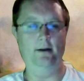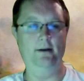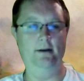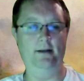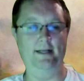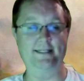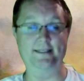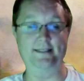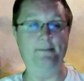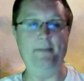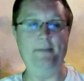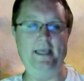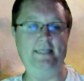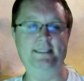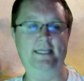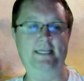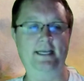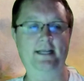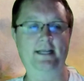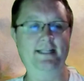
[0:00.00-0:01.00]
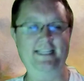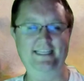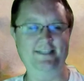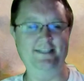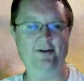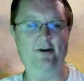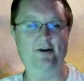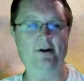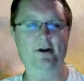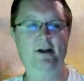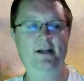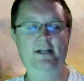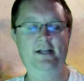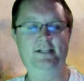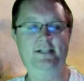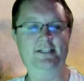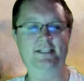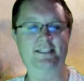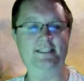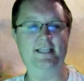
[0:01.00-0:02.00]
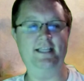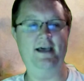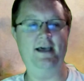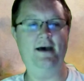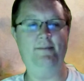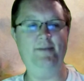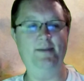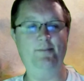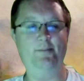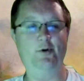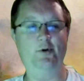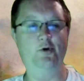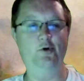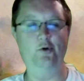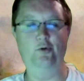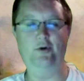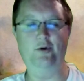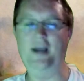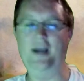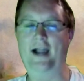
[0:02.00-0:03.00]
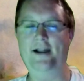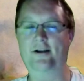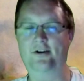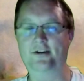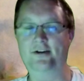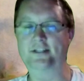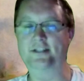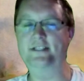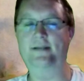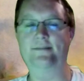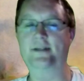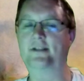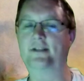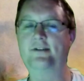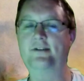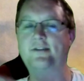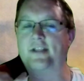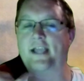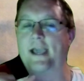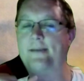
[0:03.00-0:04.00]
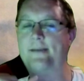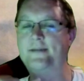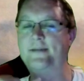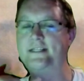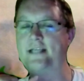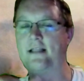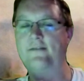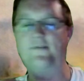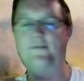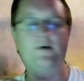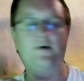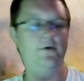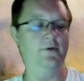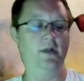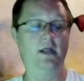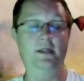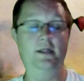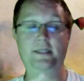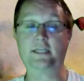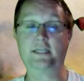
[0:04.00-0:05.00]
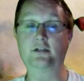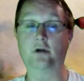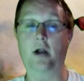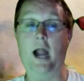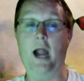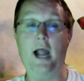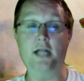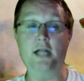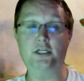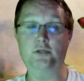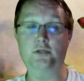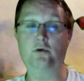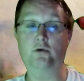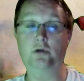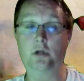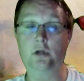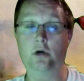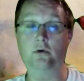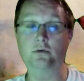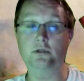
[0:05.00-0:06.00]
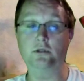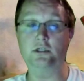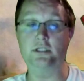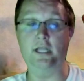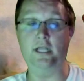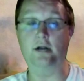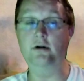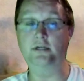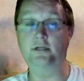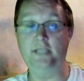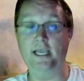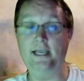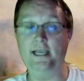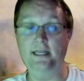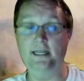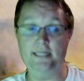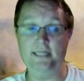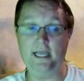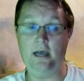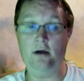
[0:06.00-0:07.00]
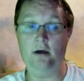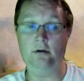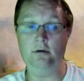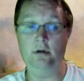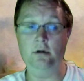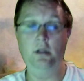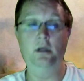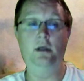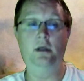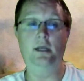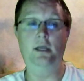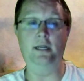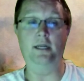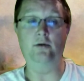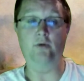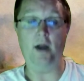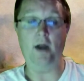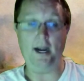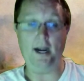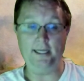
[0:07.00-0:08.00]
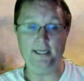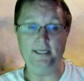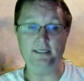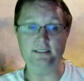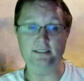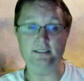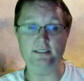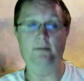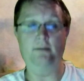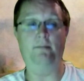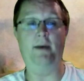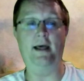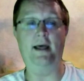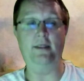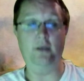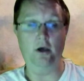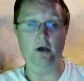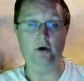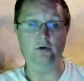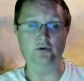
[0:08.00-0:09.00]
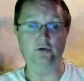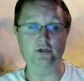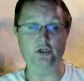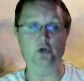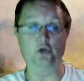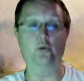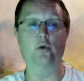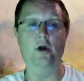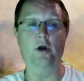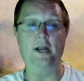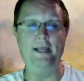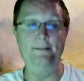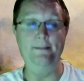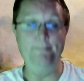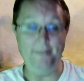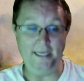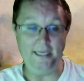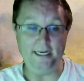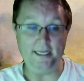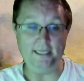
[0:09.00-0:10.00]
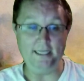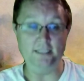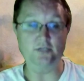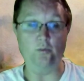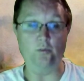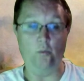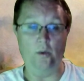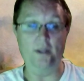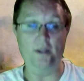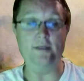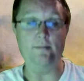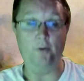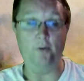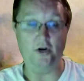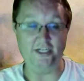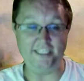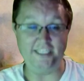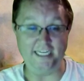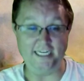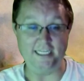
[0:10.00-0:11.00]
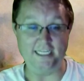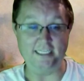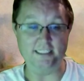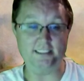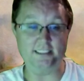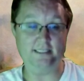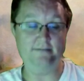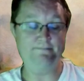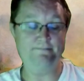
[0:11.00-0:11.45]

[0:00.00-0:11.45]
It's amazing. These aren't just uh, people who kind of heard something through the game of telephone. These are actual notes that are taken down and writings by those who were in meetings with Martinez.